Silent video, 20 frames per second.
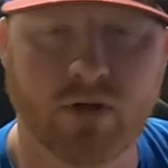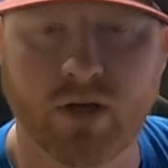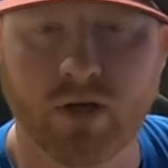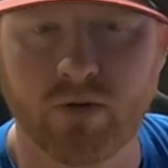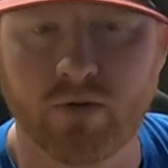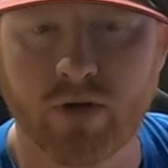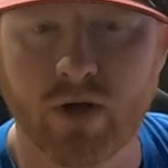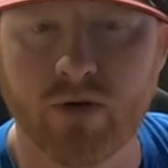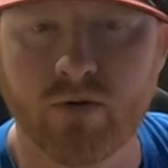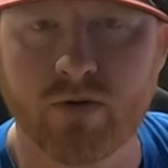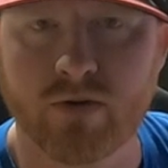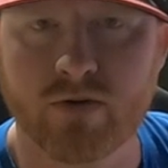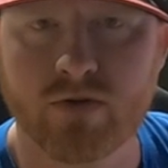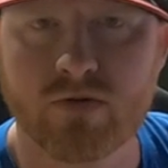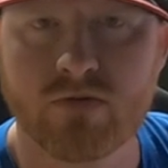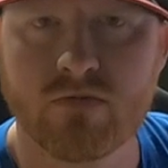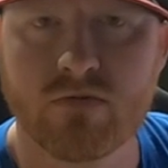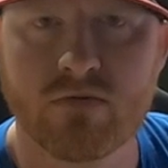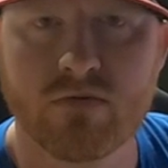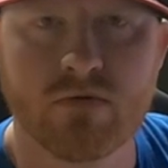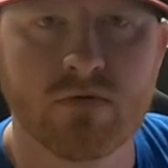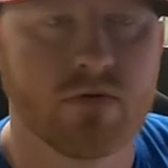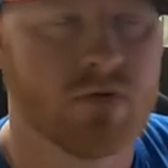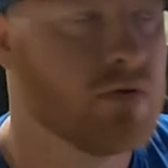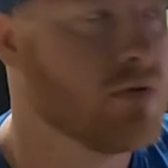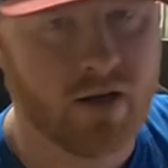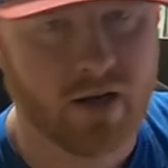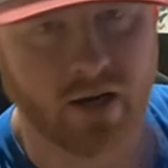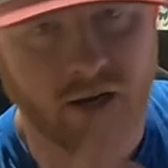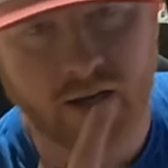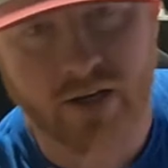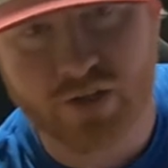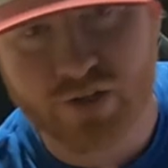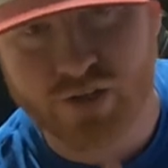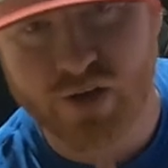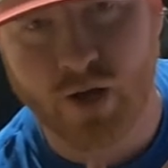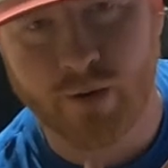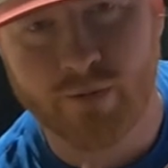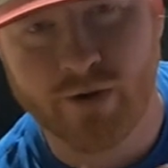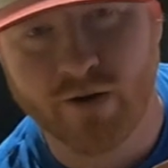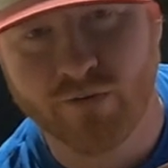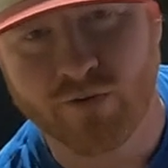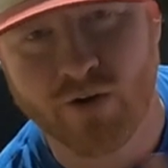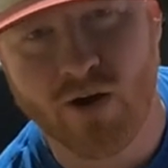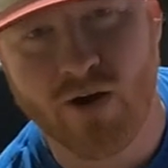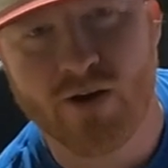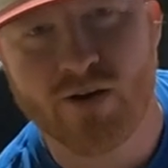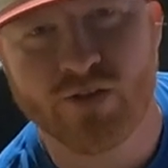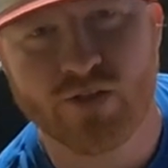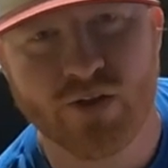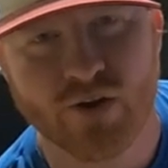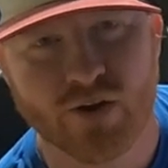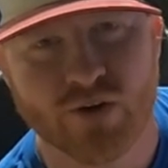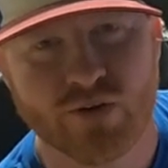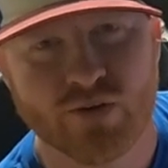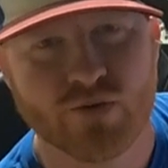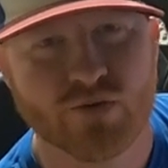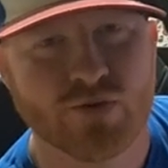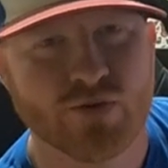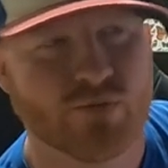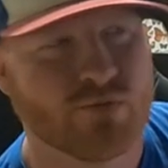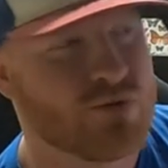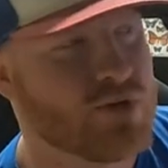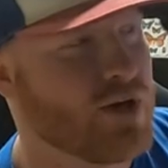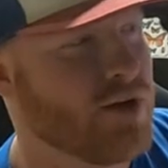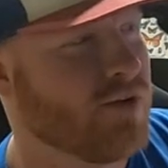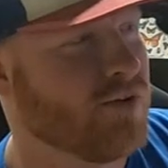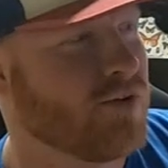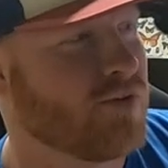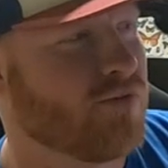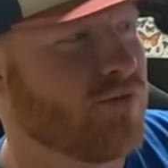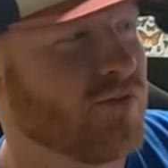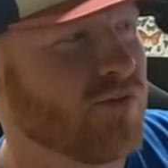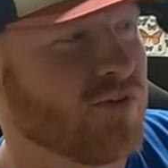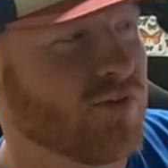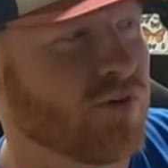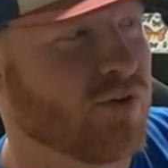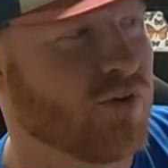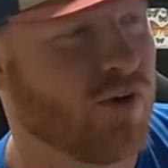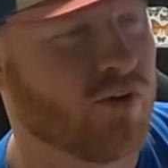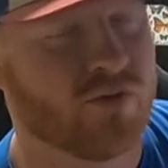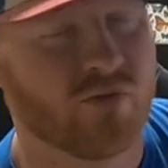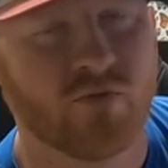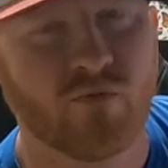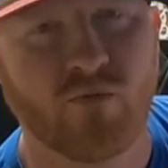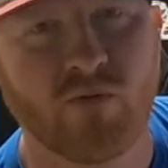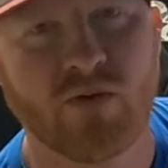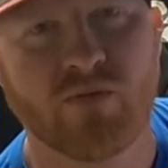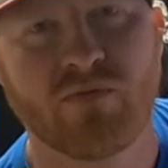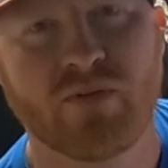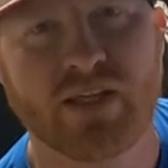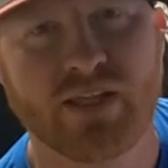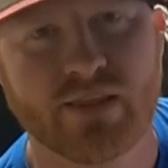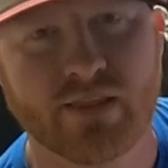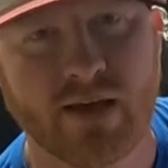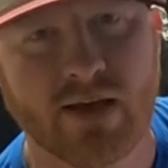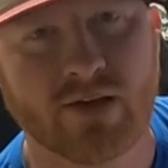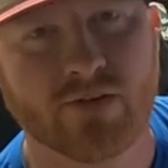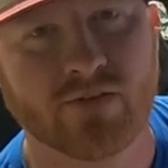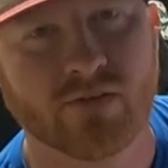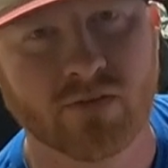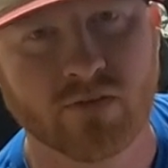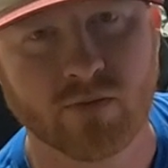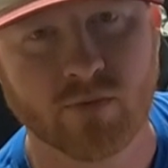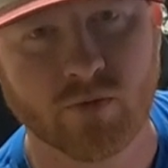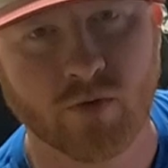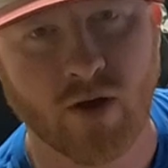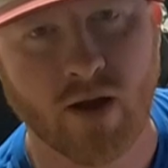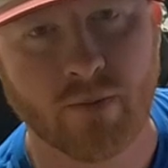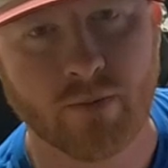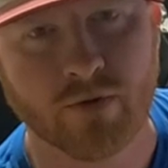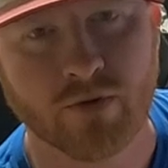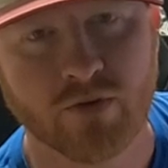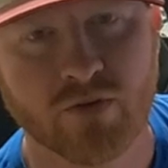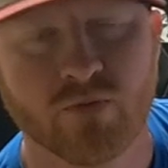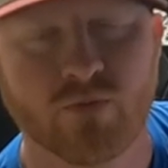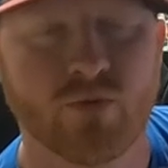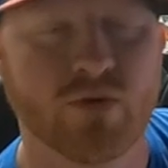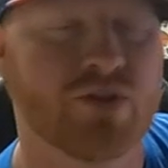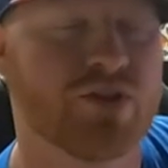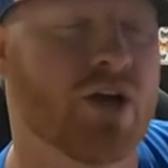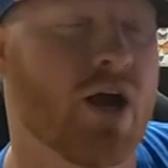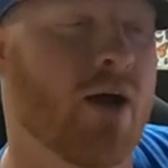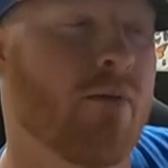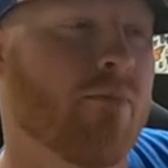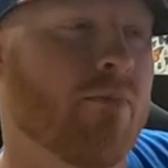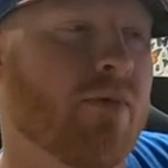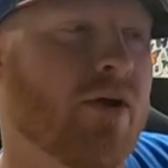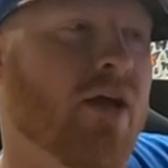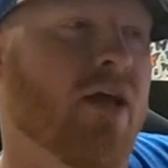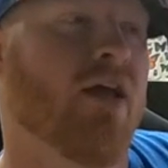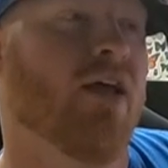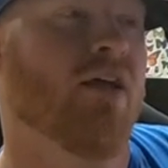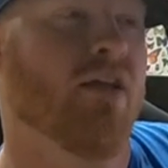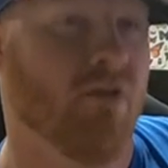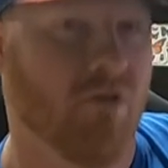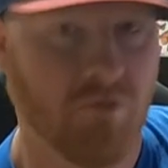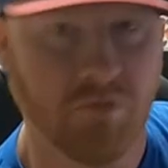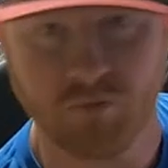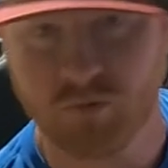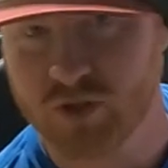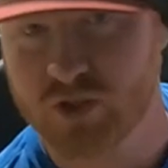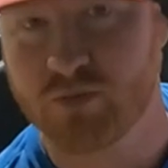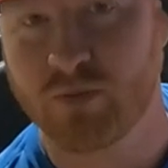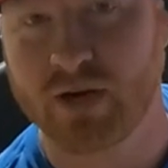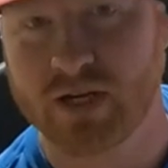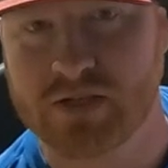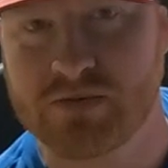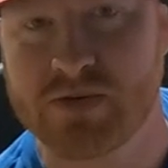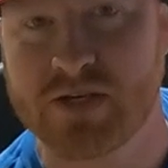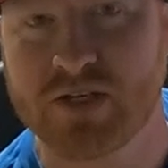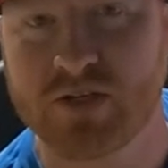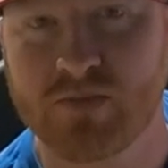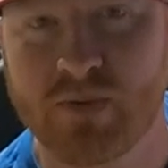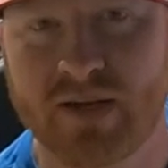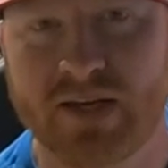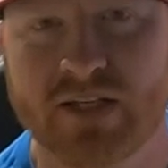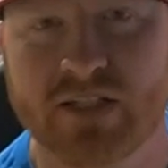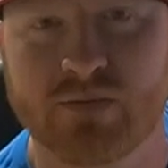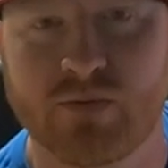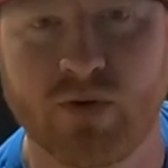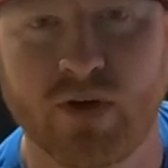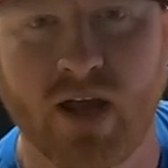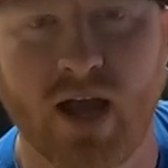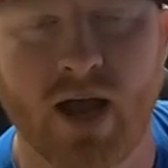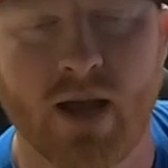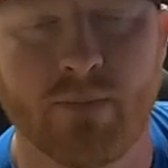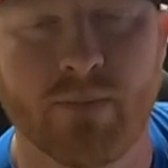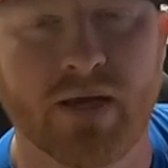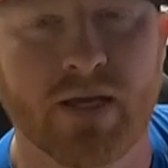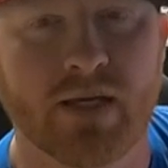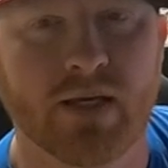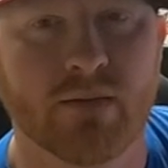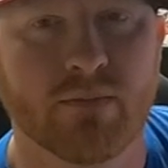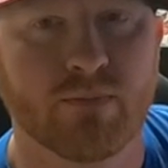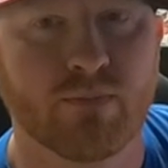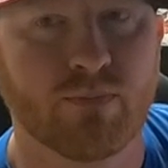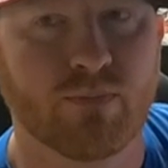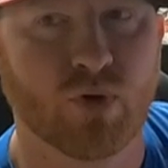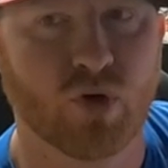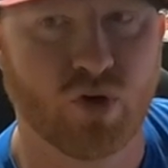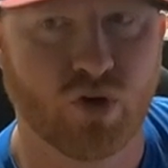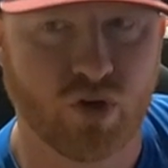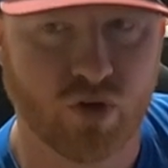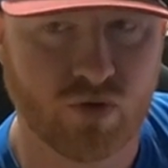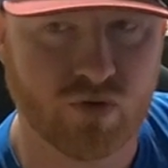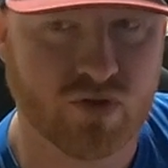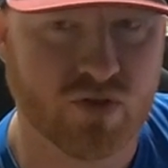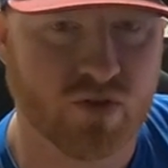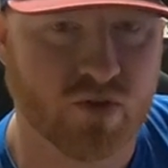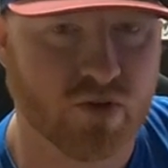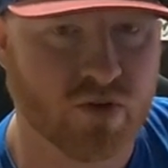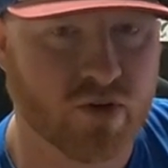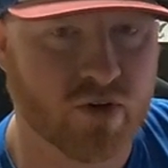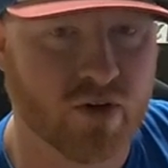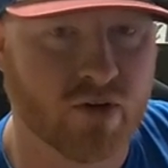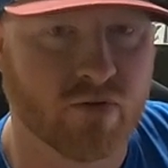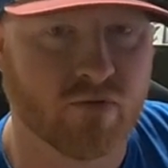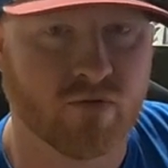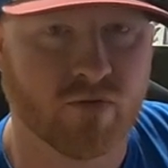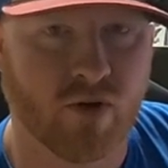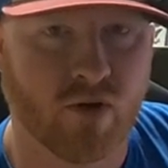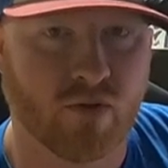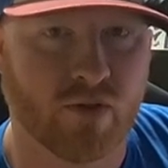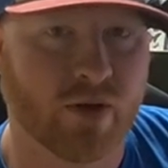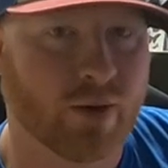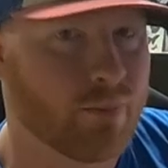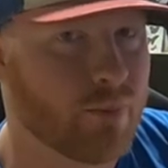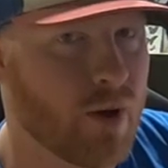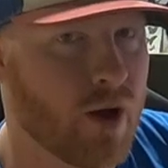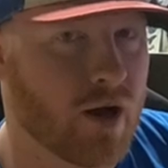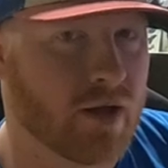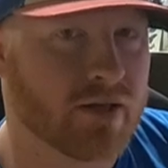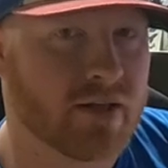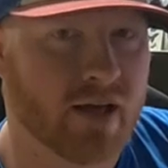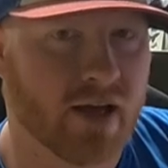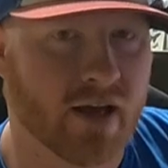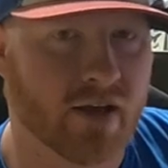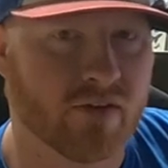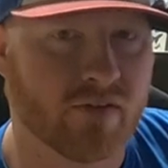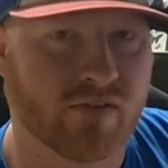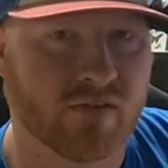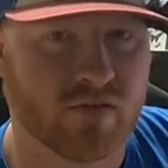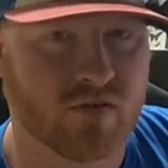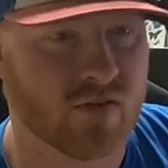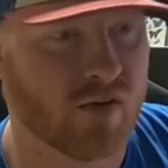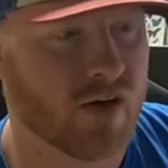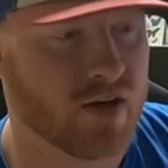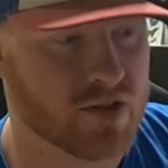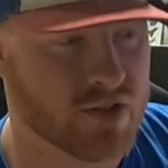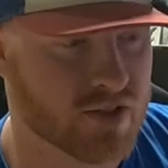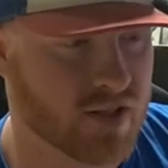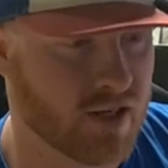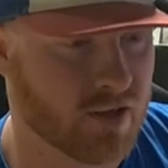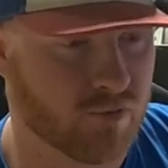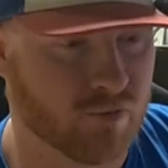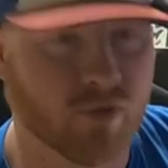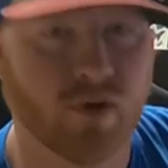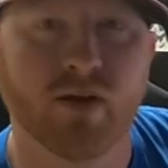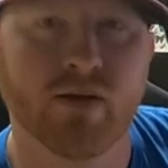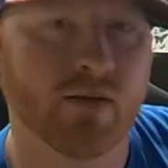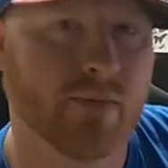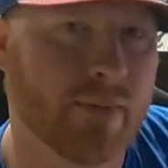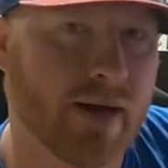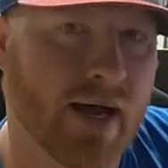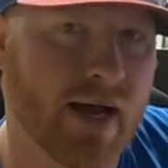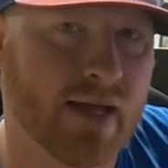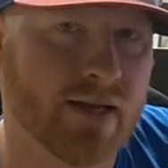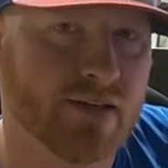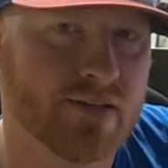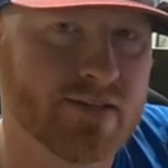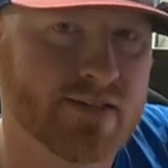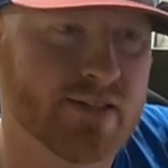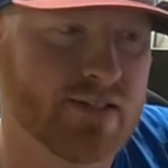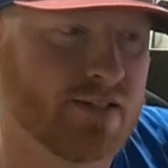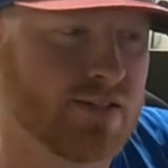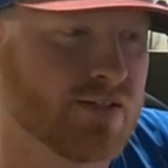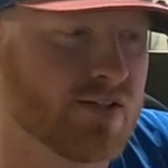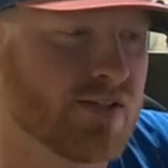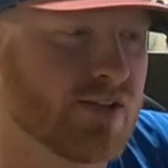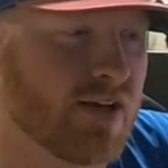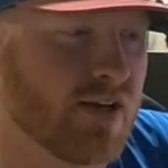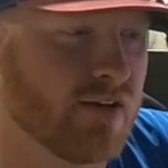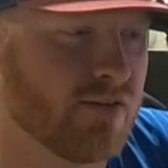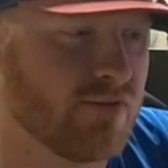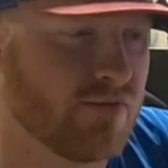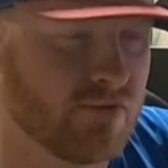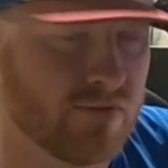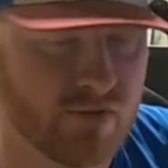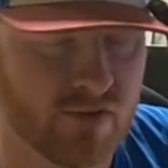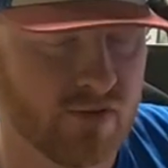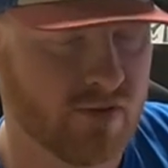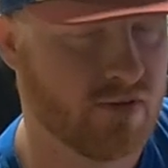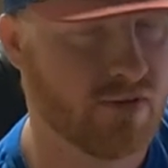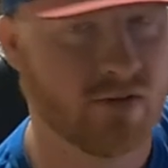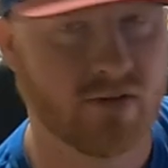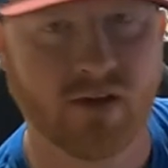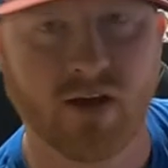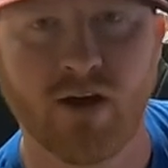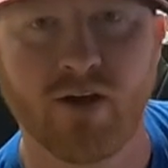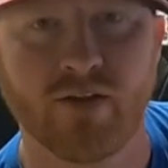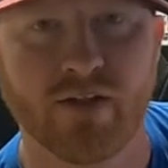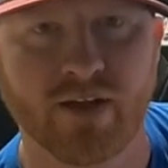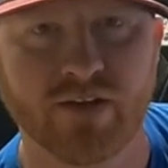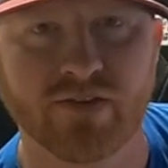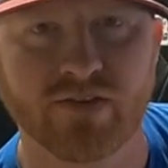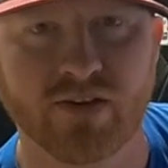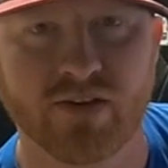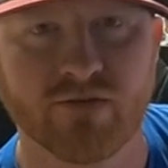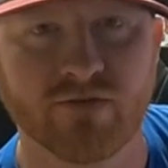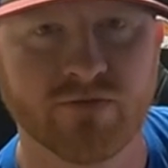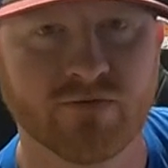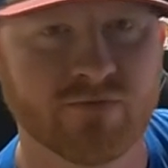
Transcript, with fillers: know, Yoders. It just caught me off guard. Their YouTube channel is just across 50,000 subscribers, which I'm which brings me into my next point. I'm a producer on, on their podcast, so I just like run the behind the scenes stuff, all that stuff.